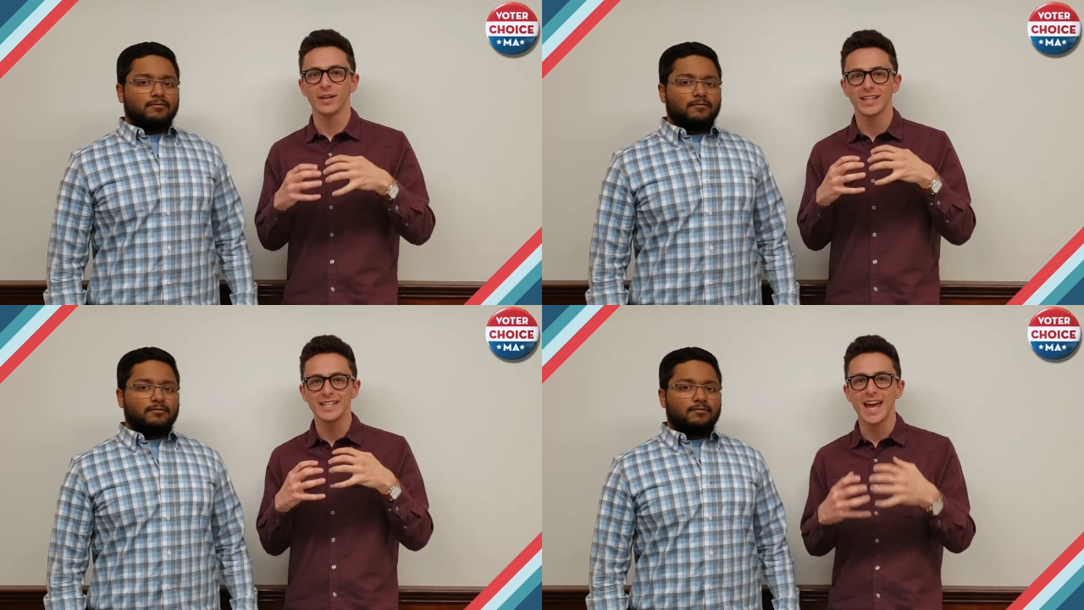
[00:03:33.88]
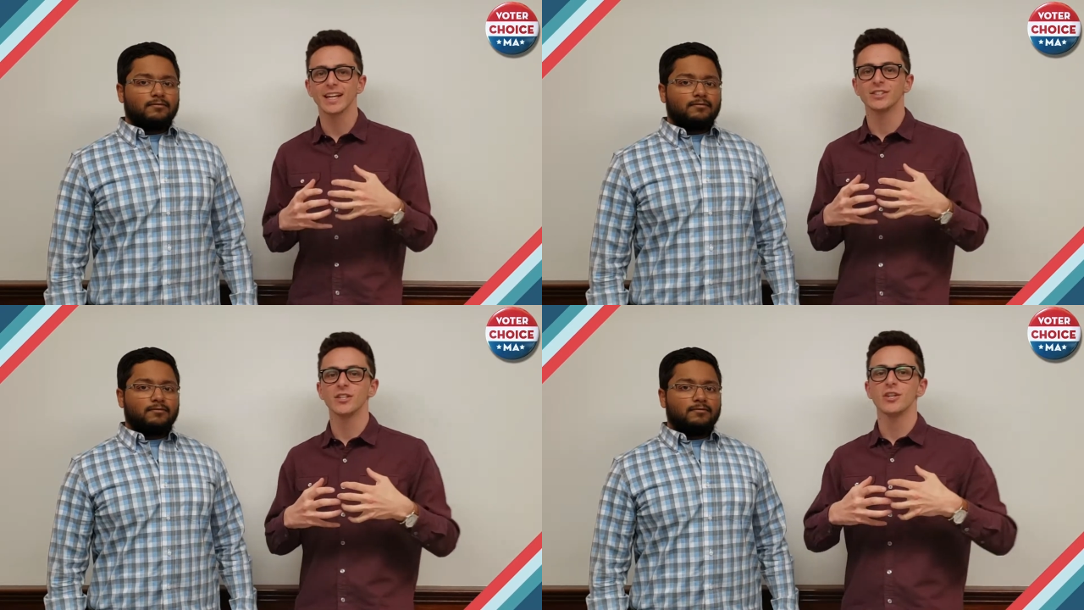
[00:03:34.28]

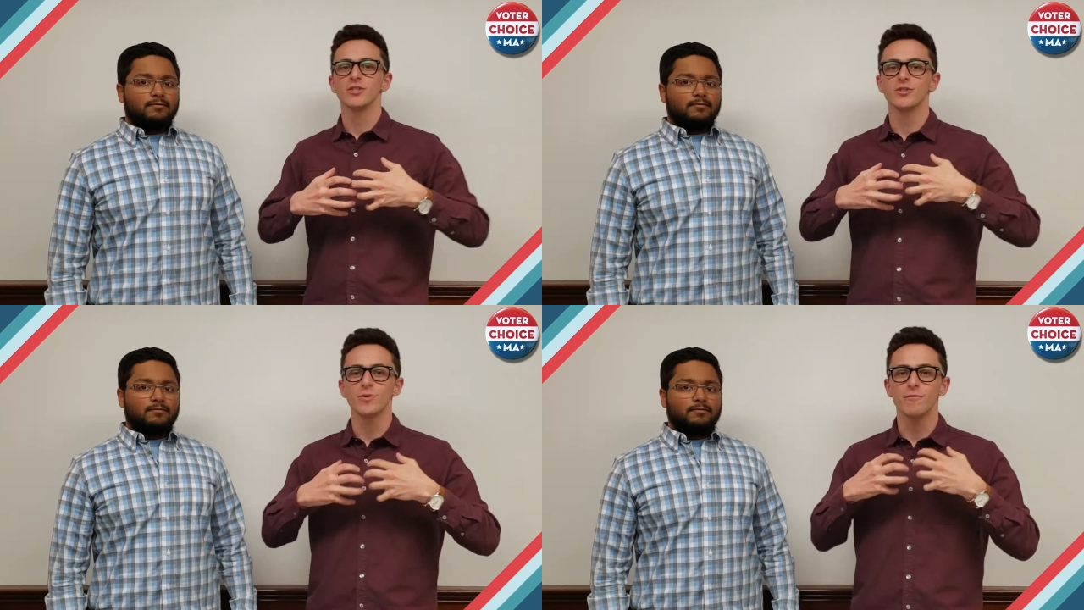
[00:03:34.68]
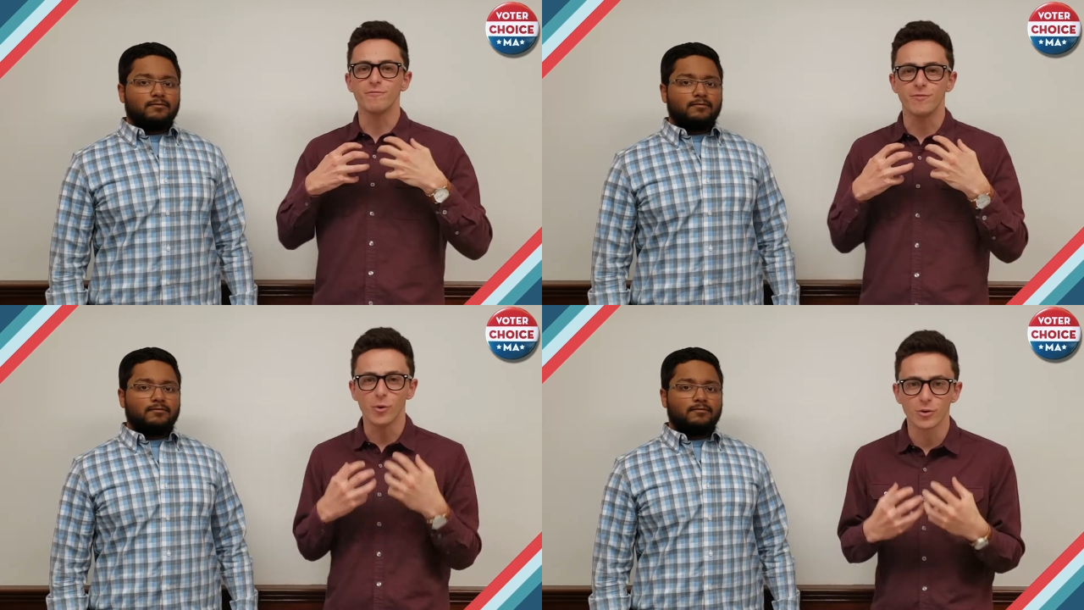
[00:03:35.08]
Speaker 1: connects to the
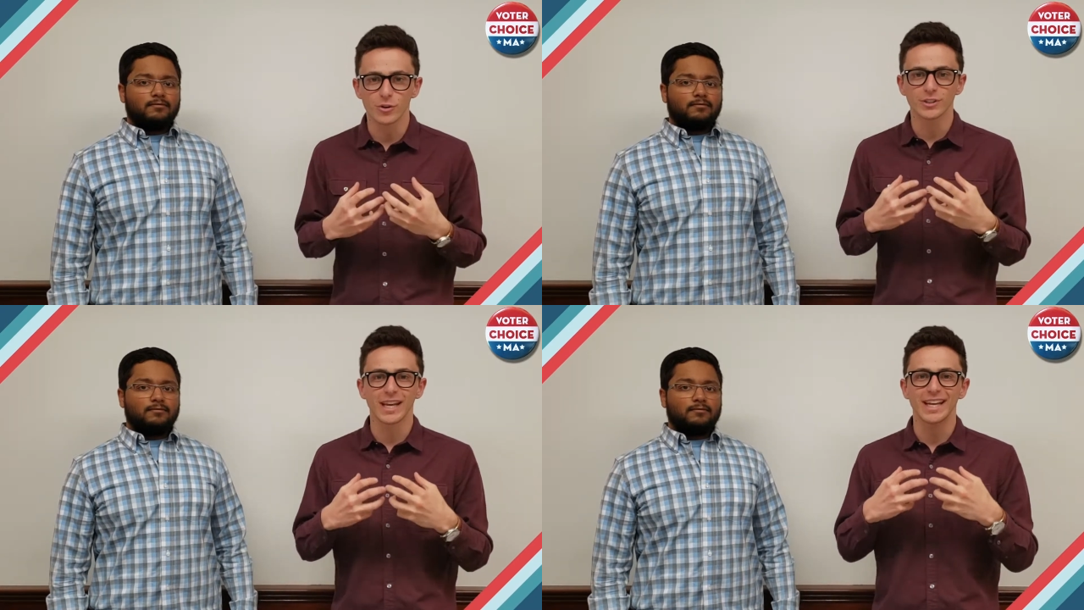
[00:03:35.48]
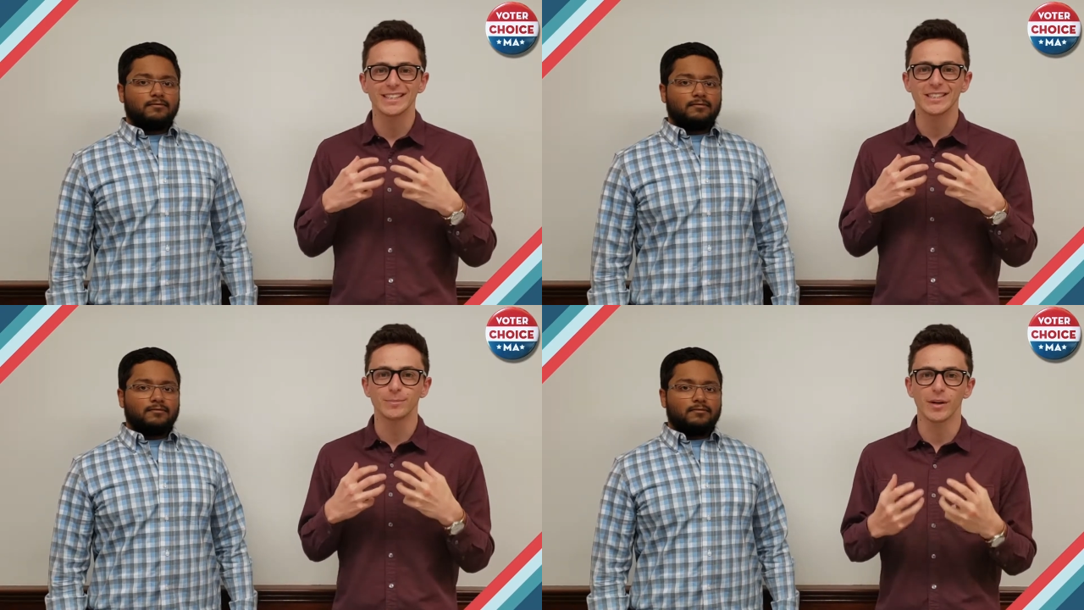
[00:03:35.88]
voter's
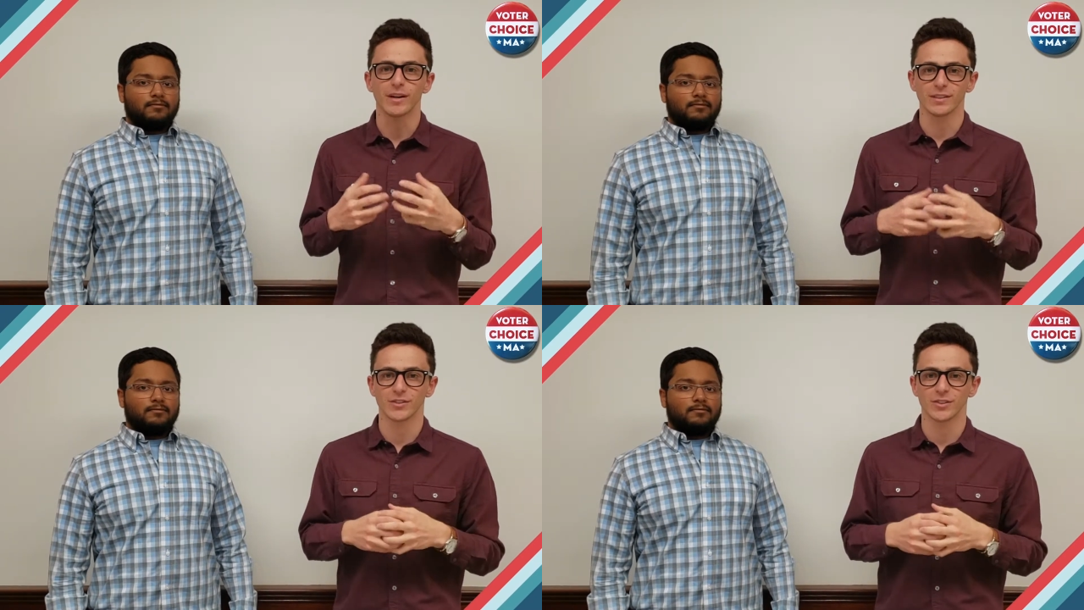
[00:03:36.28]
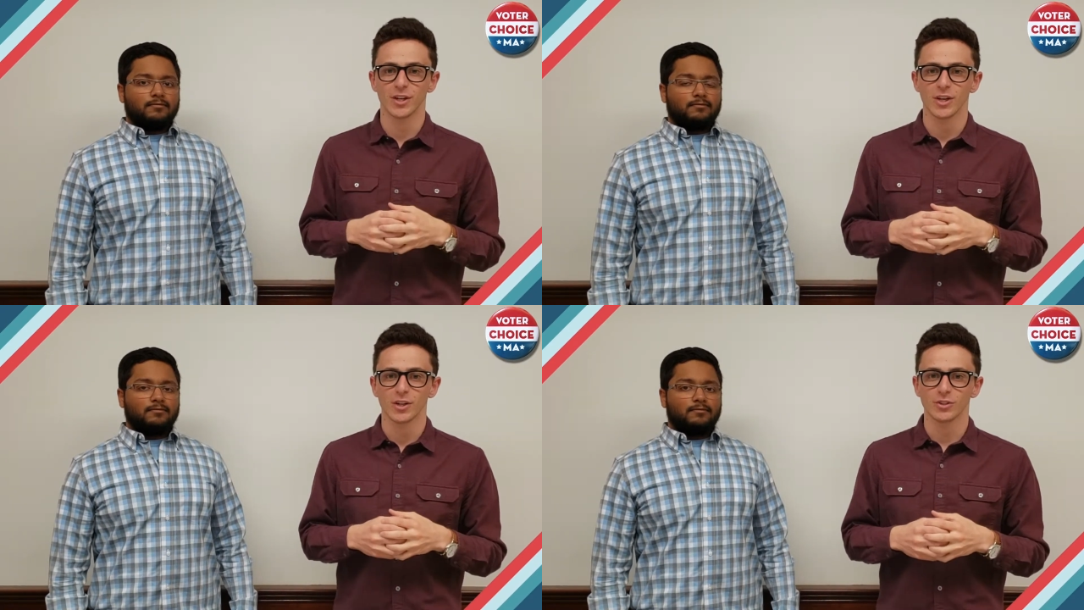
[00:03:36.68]
experience.
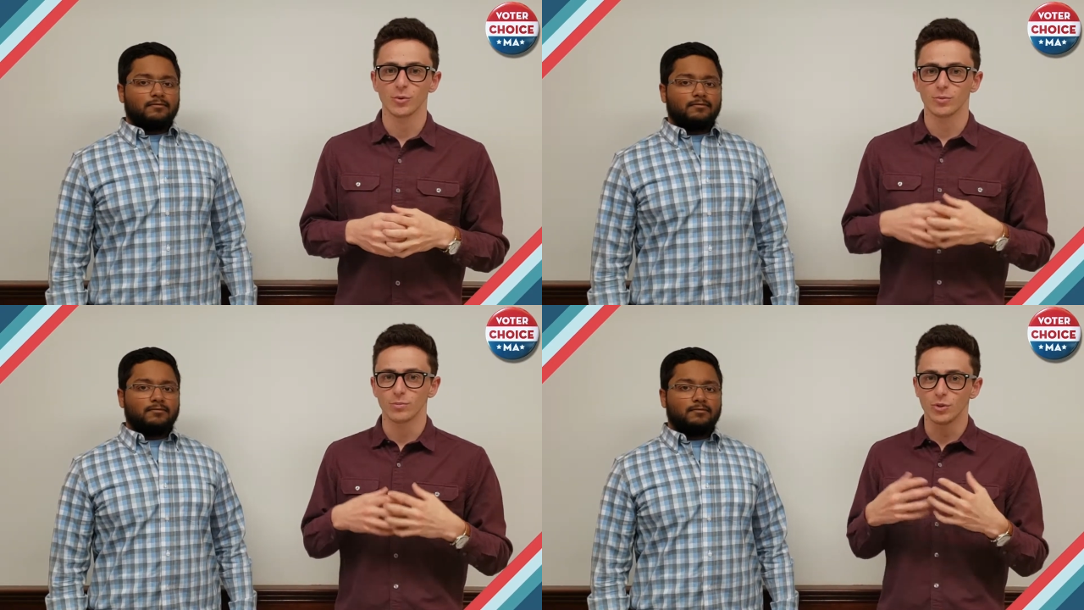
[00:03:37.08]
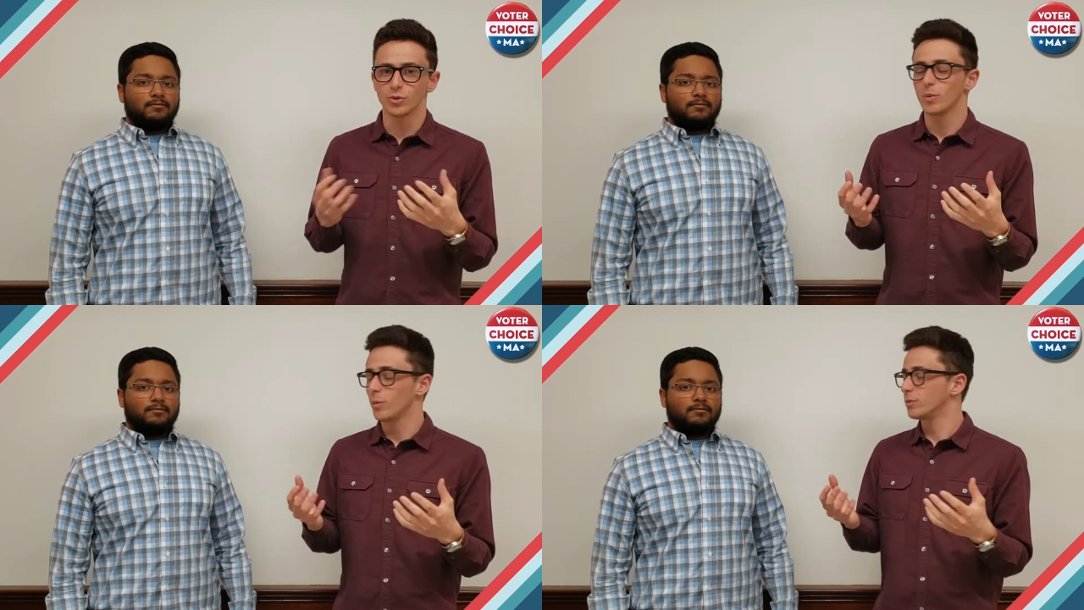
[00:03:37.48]
So, usually,
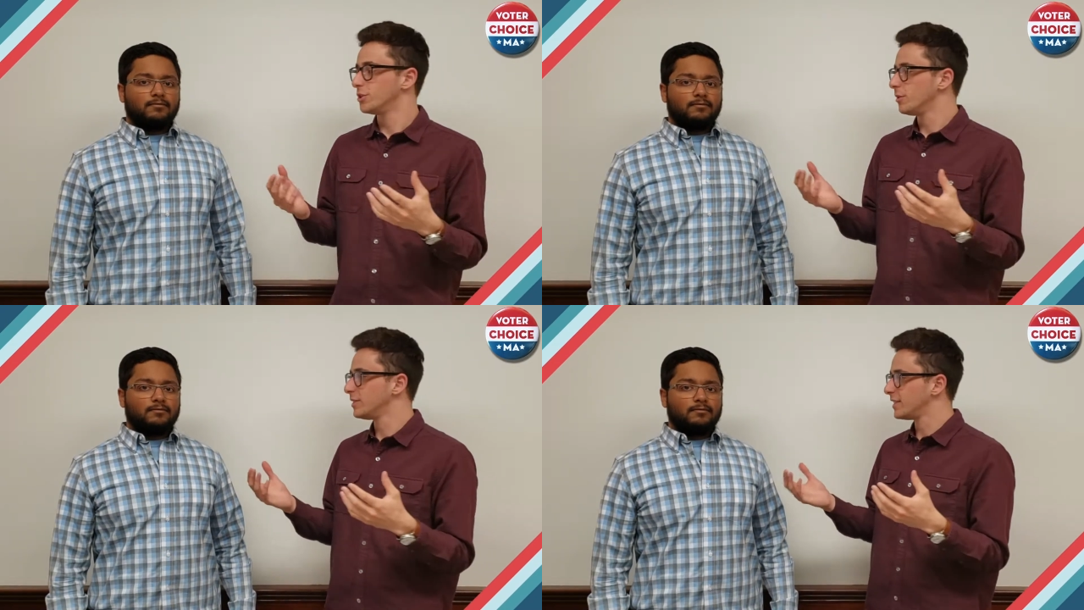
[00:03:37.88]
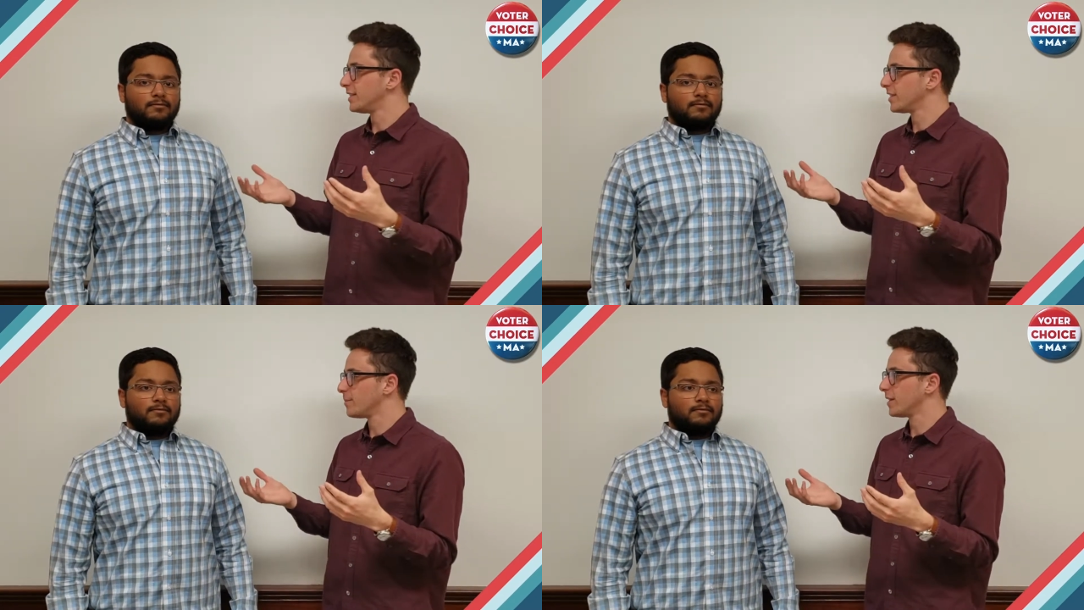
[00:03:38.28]
what we'll do is say
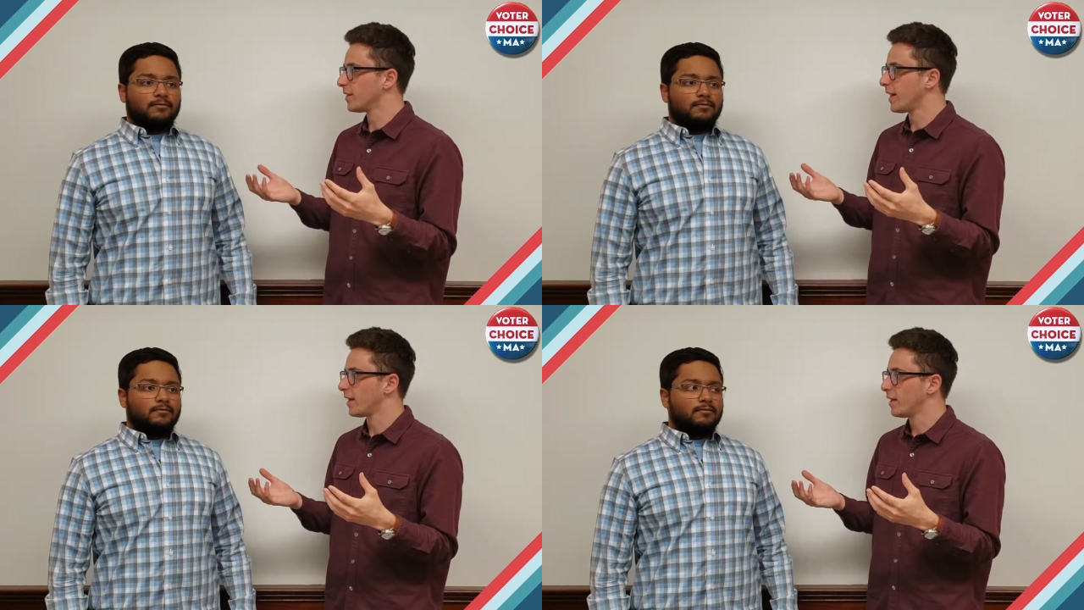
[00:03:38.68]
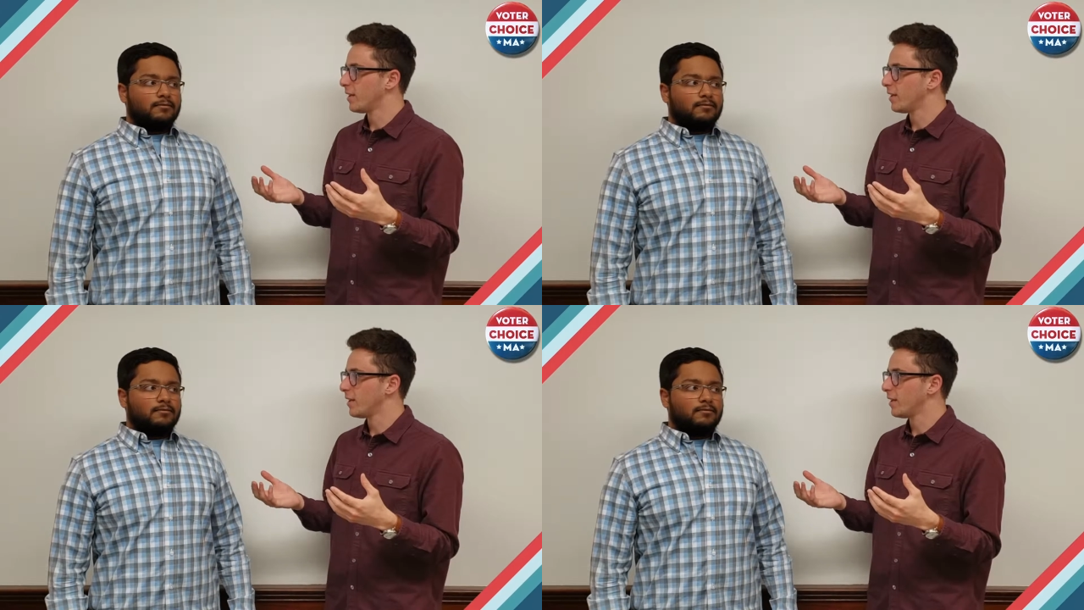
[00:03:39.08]
something like,